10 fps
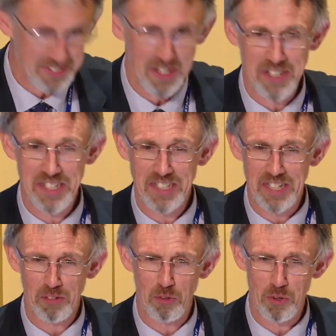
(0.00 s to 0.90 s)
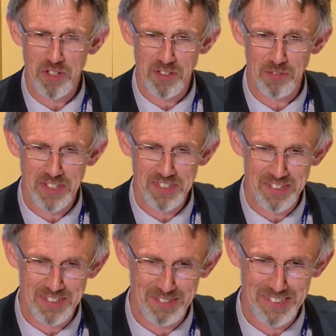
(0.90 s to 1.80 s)
I didn't take Rory's advice
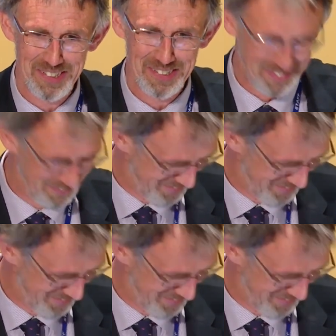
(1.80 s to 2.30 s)
to switch off the